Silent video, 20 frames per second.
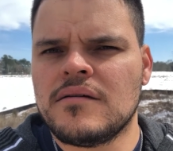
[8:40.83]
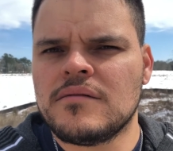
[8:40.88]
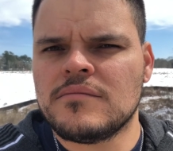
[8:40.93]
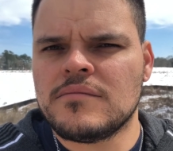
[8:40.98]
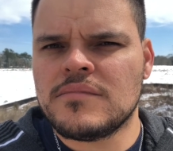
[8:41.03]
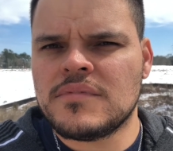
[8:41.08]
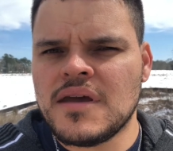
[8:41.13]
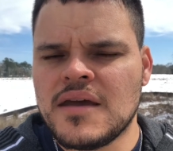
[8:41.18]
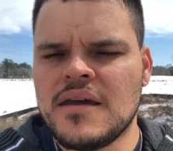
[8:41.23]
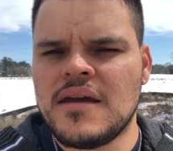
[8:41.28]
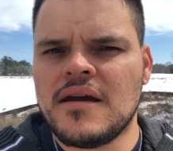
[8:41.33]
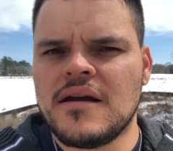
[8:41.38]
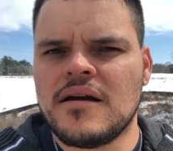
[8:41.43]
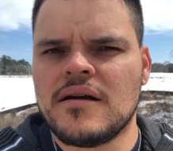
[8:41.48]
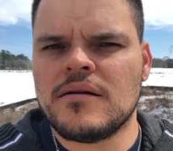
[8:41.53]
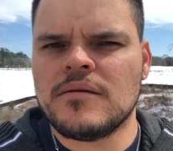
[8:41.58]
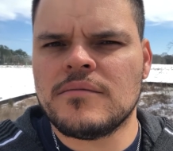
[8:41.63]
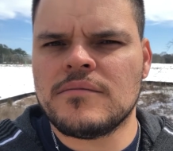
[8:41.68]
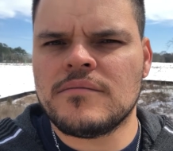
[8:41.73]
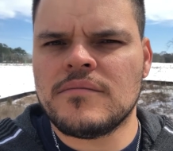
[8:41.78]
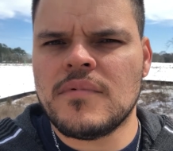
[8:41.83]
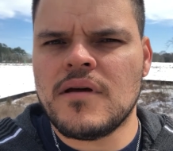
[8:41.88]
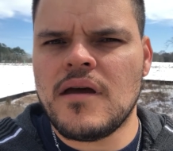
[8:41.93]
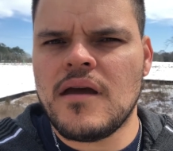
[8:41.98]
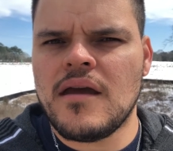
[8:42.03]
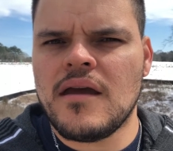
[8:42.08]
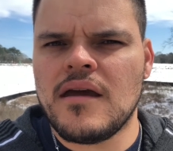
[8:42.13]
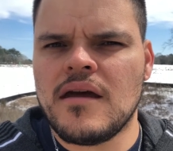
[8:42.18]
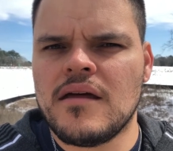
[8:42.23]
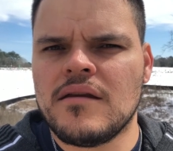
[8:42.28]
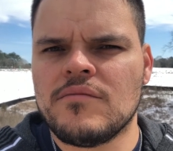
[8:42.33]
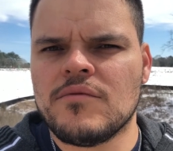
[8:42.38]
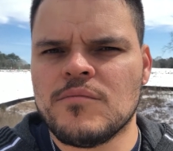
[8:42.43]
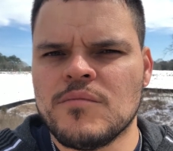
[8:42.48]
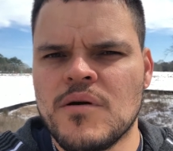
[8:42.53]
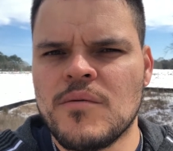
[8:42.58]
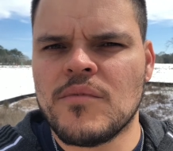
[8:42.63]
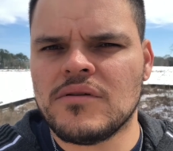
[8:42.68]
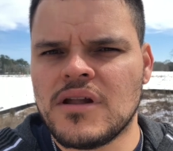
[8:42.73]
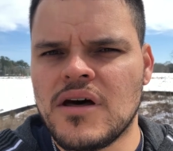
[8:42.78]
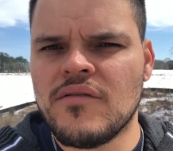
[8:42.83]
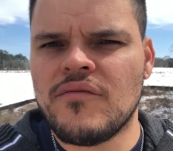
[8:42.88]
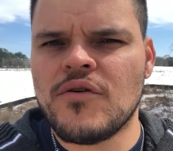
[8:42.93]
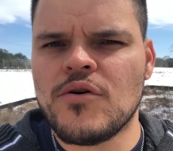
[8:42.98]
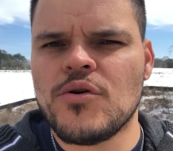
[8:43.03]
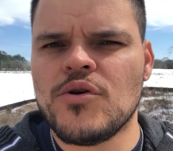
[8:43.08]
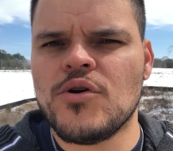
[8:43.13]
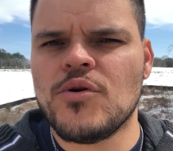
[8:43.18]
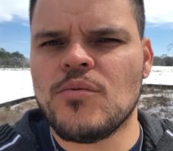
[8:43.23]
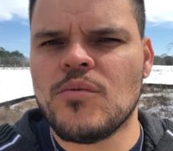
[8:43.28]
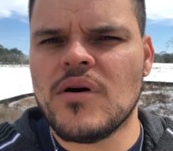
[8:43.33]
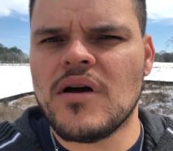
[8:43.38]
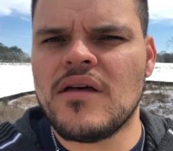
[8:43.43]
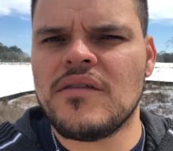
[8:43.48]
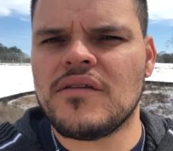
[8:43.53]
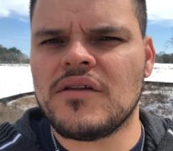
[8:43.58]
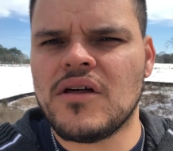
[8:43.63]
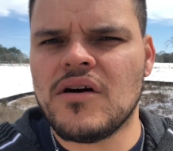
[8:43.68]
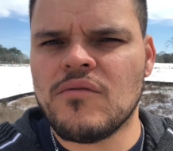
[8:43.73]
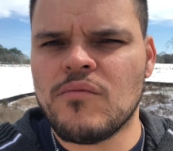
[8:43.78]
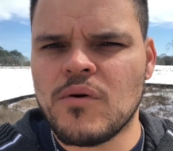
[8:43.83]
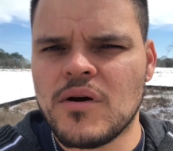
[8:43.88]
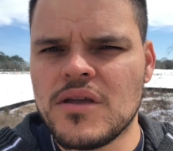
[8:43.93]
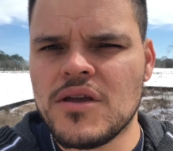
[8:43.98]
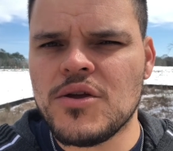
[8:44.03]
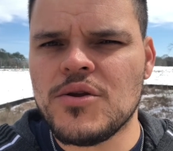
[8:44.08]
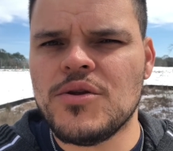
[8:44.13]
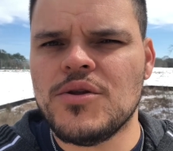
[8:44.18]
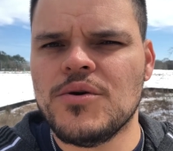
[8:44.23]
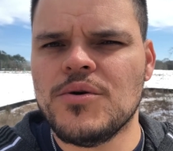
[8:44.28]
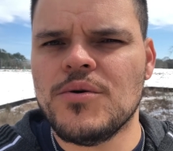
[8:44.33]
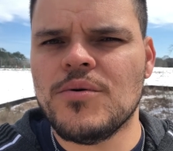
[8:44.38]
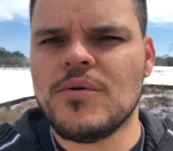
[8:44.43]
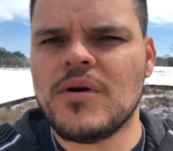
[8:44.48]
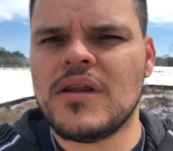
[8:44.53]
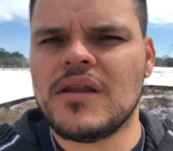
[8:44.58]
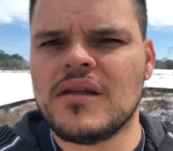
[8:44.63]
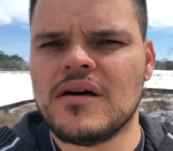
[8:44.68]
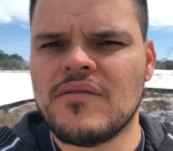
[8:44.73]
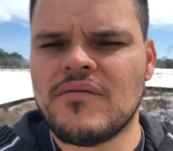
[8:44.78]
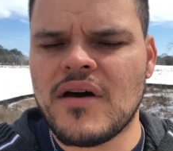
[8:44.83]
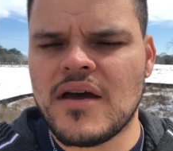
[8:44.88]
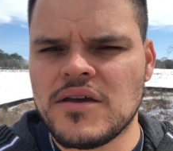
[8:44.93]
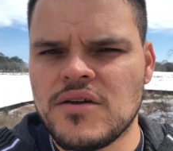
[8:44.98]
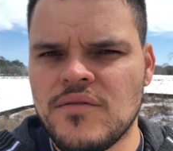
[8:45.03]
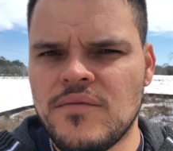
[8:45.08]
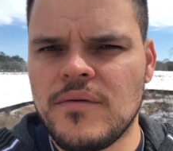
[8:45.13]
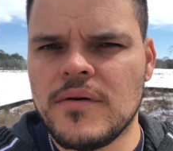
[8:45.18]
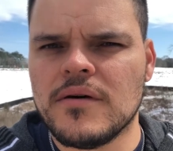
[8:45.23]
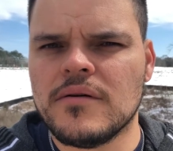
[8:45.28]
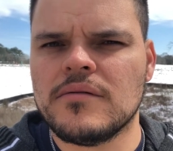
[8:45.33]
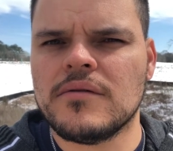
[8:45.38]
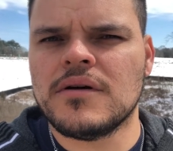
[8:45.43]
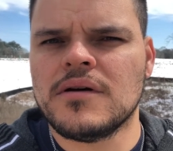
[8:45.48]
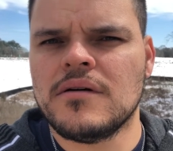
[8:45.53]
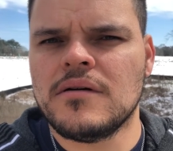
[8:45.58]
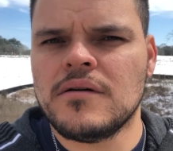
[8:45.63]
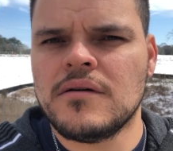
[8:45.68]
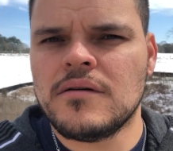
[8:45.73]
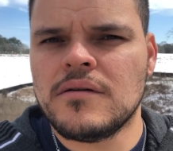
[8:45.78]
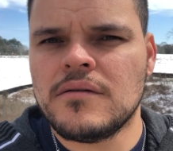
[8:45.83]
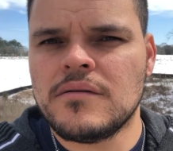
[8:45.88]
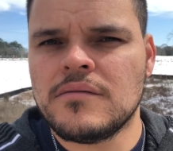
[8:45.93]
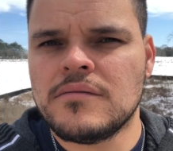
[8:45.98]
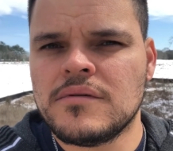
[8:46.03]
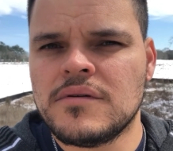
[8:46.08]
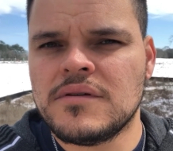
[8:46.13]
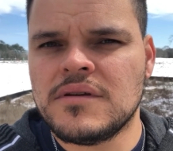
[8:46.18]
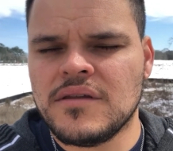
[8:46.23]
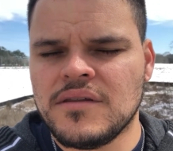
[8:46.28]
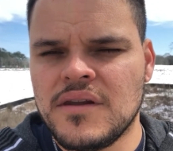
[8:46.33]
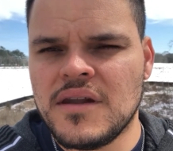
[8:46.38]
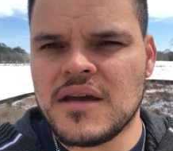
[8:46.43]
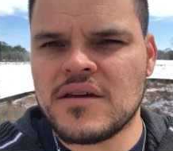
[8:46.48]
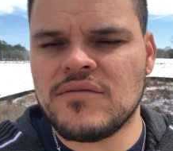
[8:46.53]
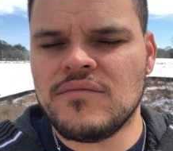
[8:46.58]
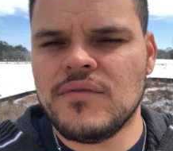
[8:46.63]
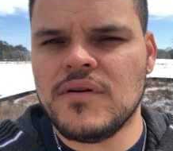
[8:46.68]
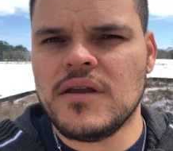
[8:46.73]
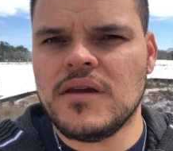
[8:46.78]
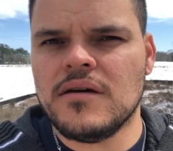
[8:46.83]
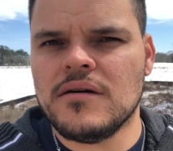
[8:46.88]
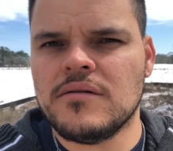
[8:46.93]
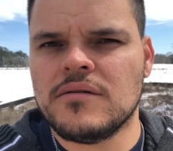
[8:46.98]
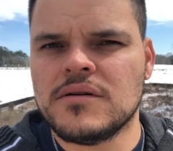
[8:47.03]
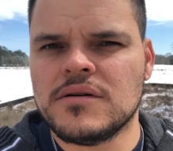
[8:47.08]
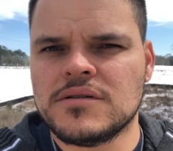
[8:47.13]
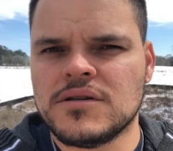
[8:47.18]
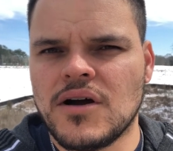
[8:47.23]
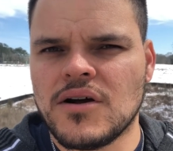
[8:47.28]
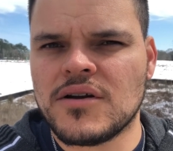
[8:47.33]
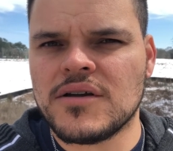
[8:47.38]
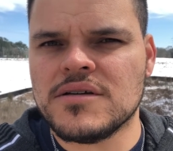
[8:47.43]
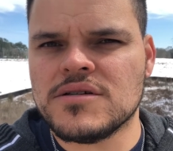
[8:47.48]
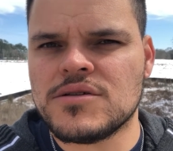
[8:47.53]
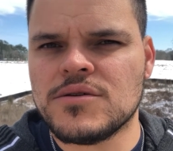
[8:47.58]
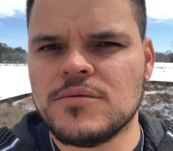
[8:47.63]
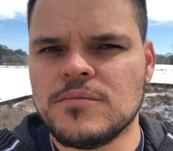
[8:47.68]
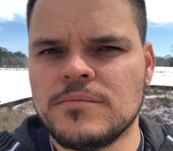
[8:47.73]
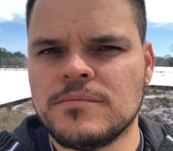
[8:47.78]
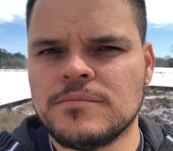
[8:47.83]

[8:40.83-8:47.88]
take care, and remember, love who you're with, love what you do, and love how you feel. Till the next video, talk to you soon.